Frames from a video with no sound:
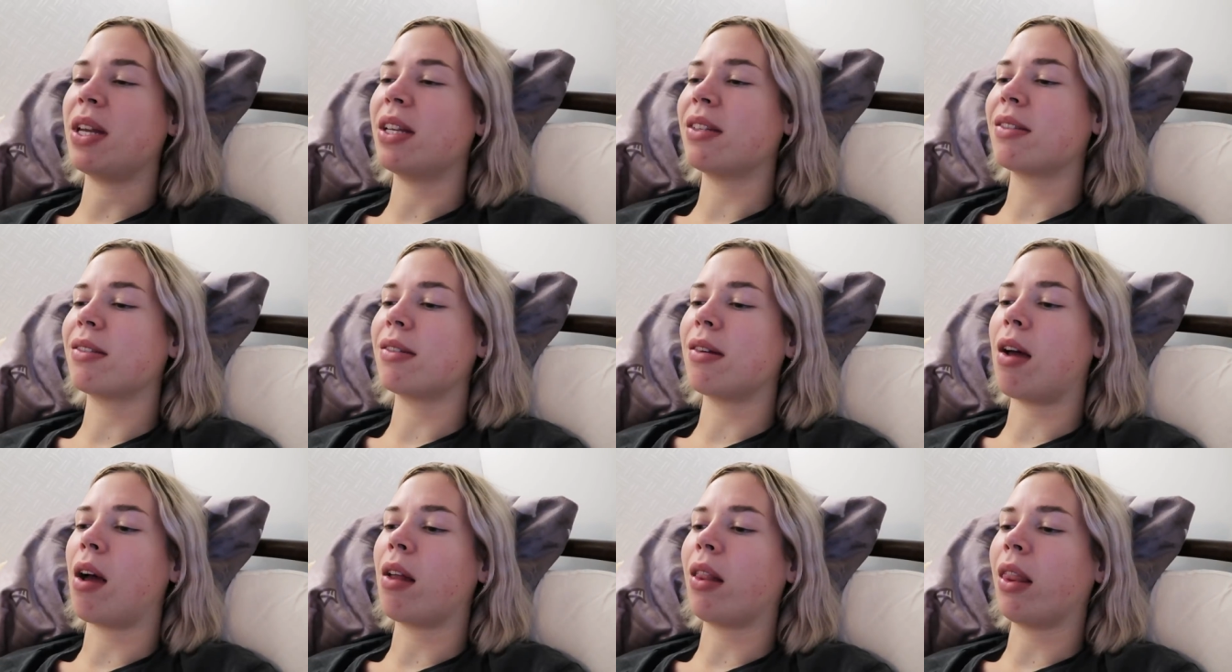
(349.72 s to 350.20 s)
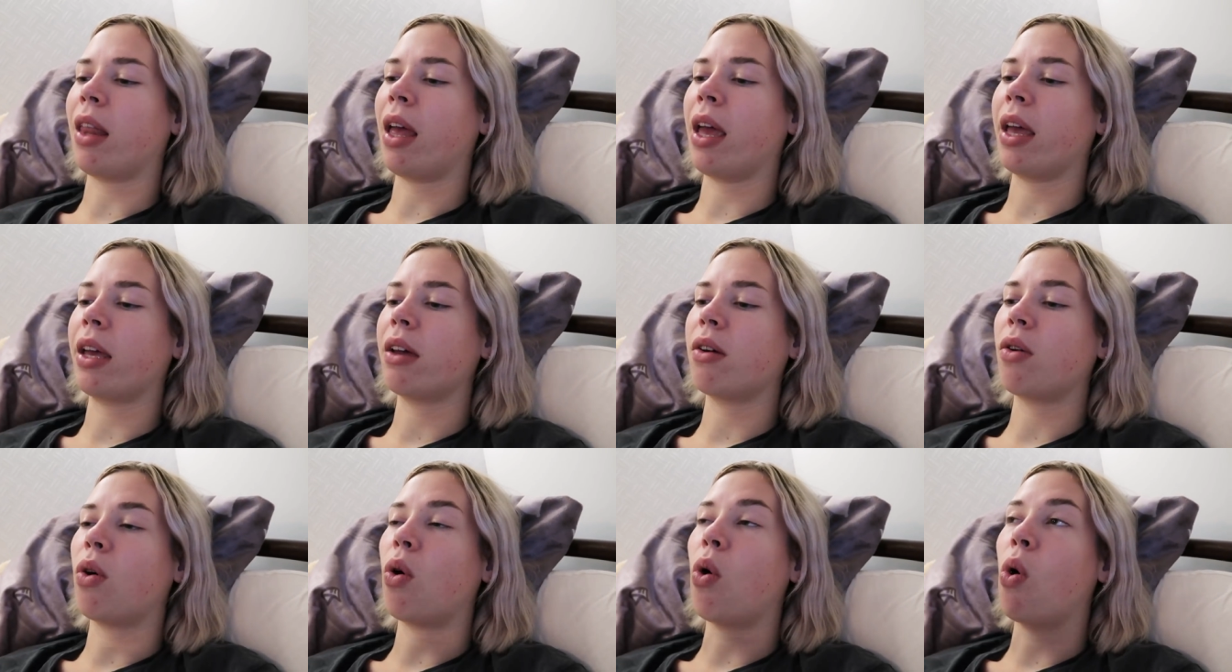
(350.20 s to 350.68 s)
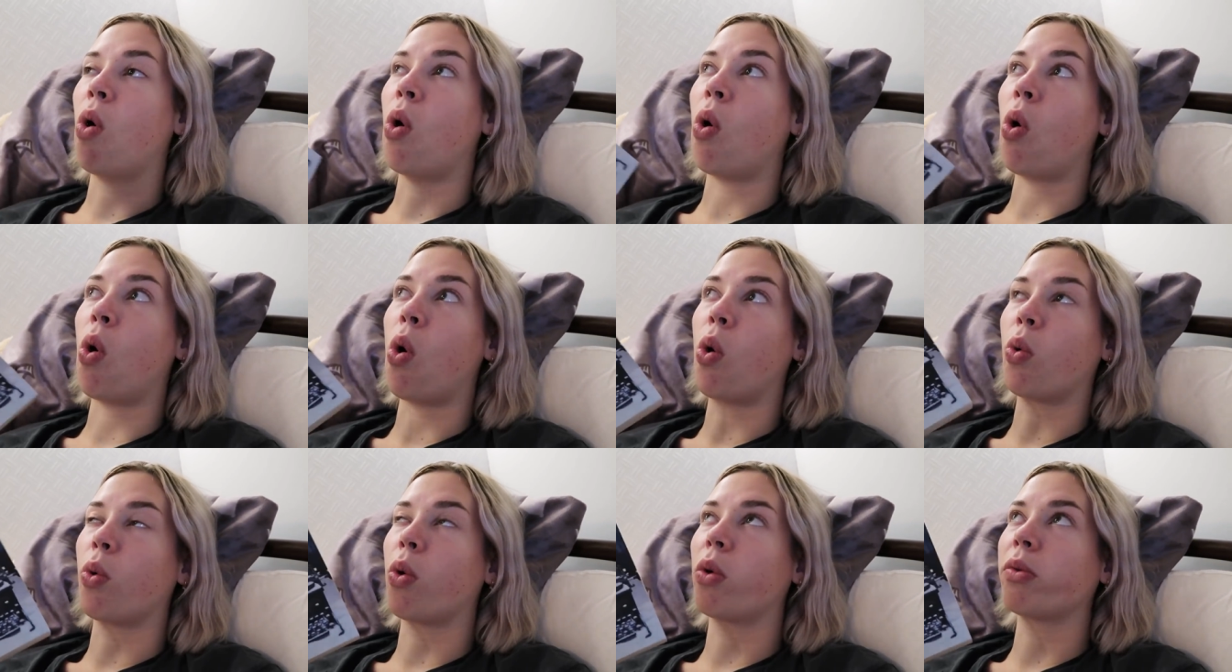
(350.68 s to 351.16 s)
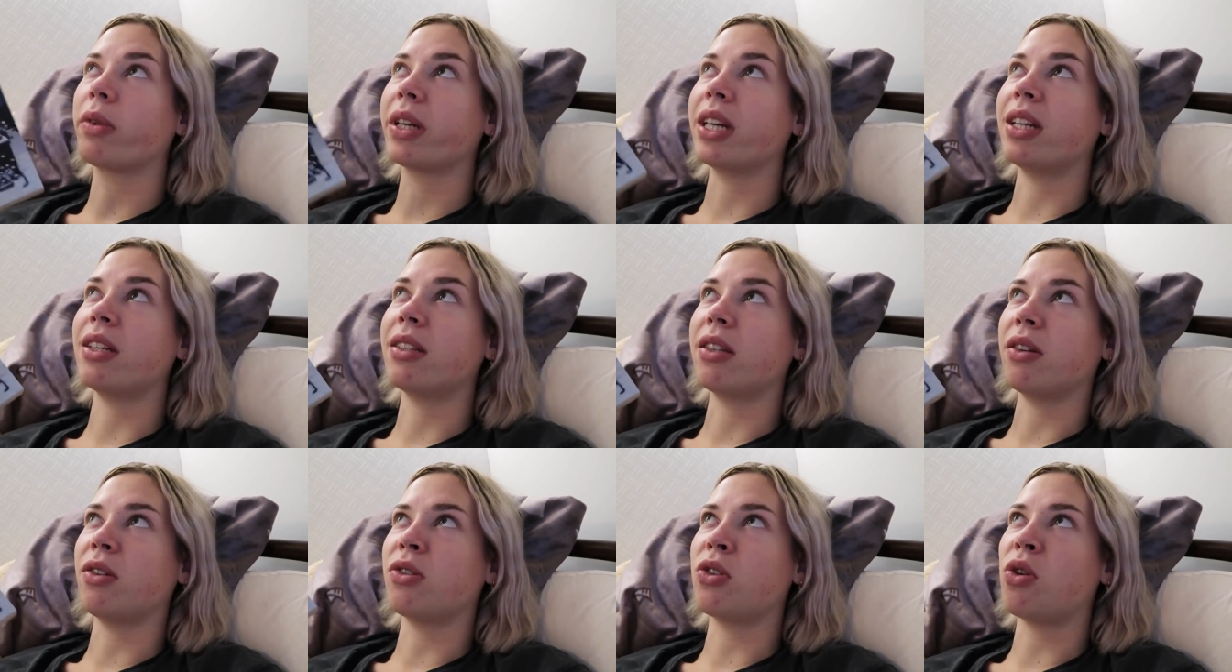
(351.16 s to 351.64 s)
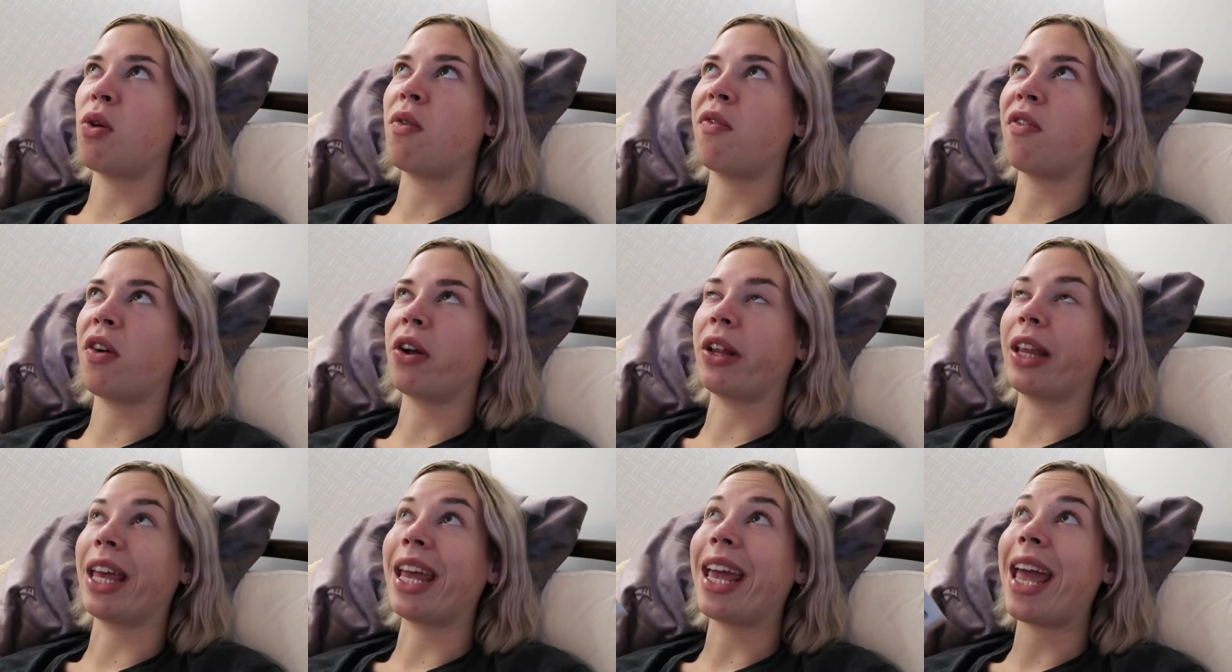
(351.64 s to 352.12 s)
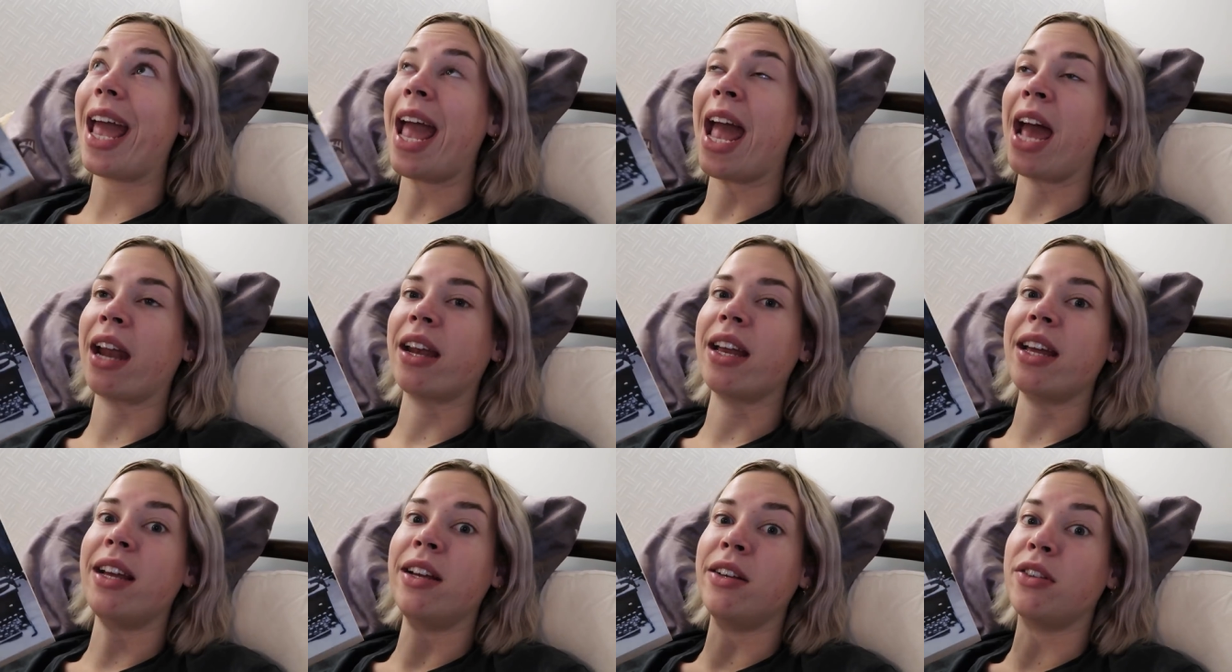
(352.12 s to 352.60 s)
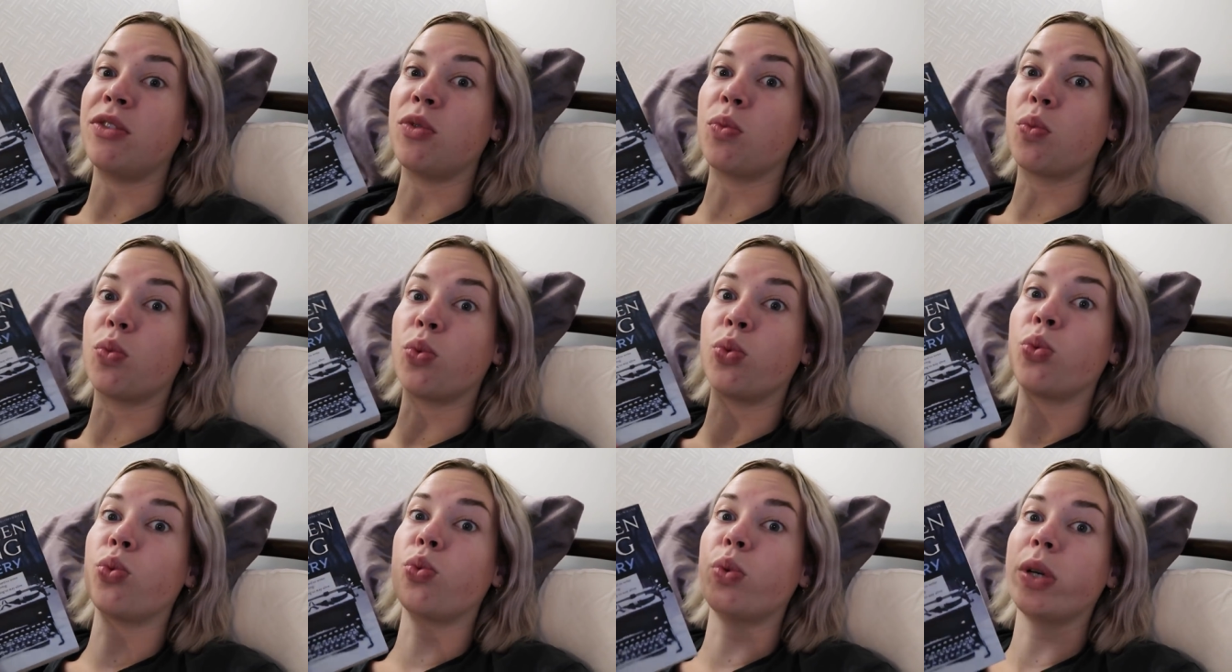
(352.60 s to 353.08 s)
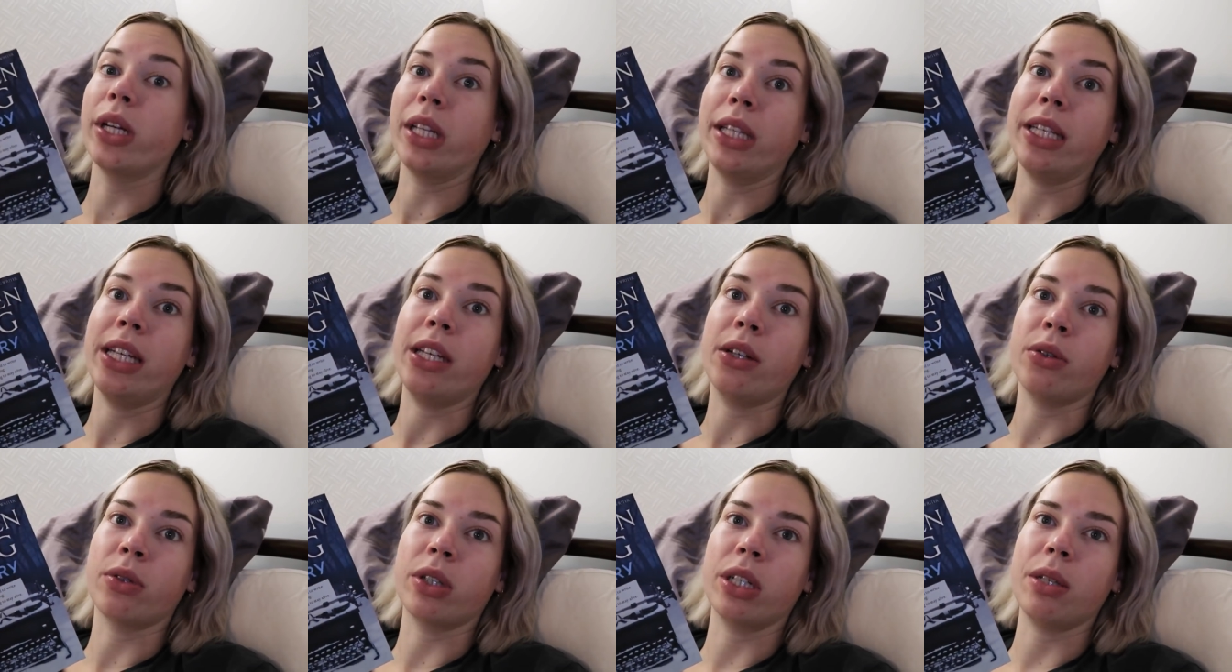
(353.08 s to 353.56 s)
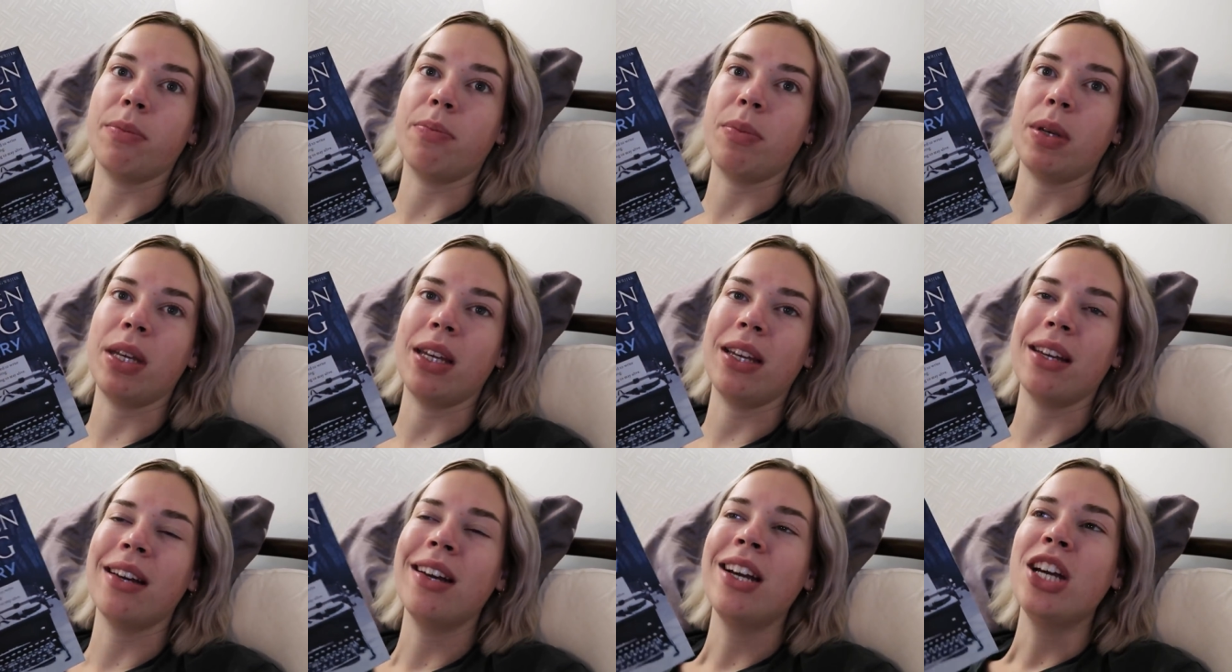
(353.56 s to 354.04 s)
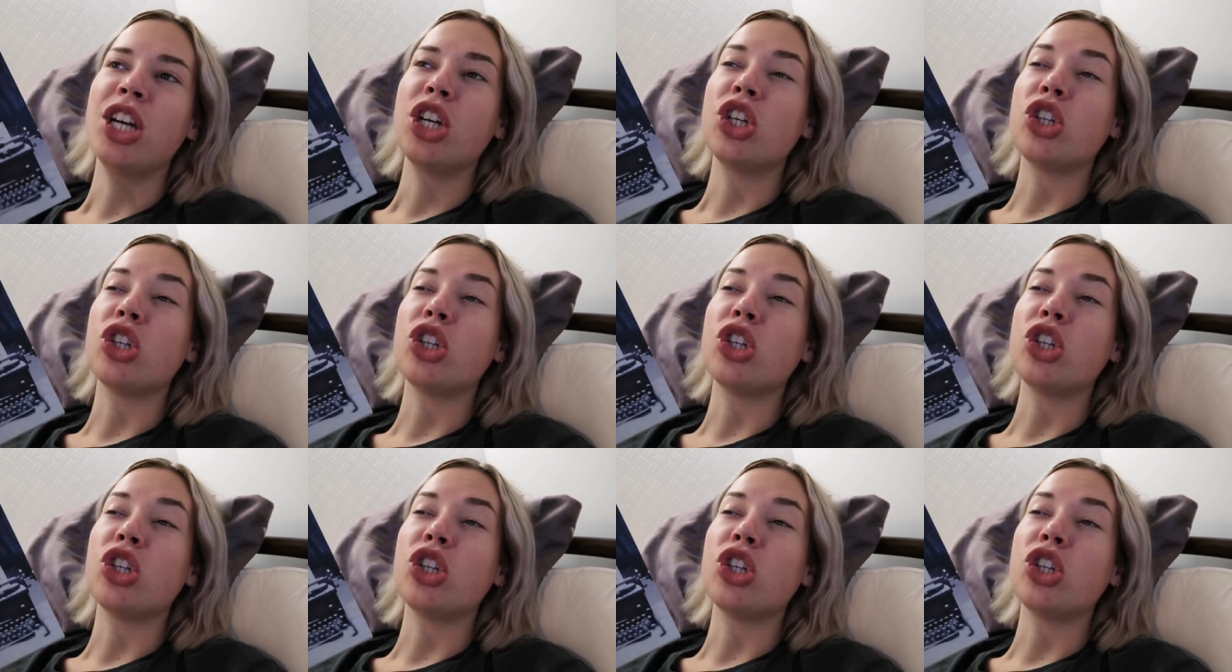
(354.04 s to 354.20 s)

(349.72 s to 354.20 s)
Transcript: but it's not like horror until so far. Like Annie is really creepy.